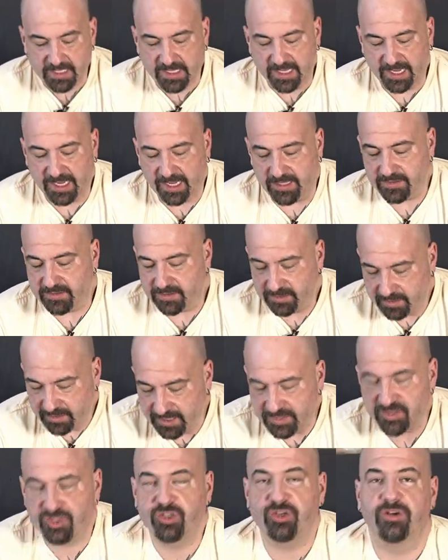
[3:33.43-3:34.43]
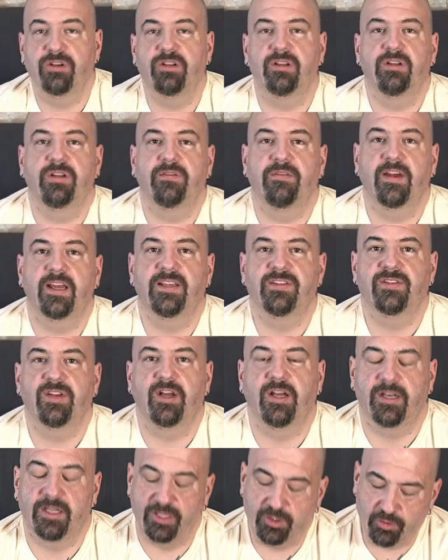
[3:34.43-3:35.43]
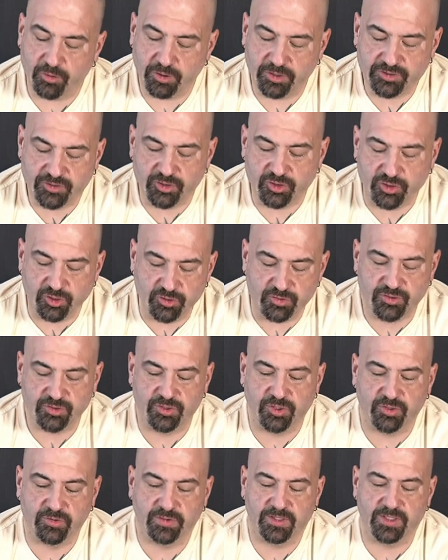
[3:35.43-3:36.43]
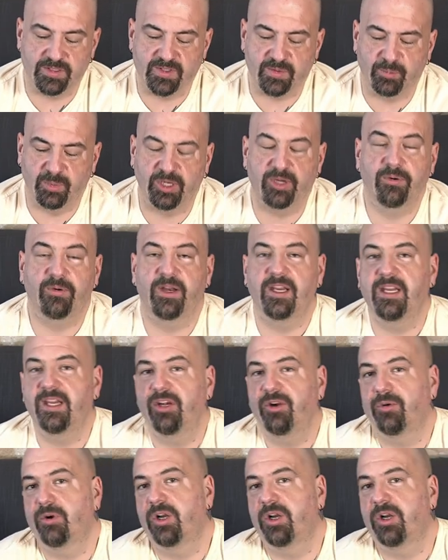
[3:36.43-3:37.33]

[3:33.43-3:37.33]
And let's turn the device on. In order to do so, there's a button right here.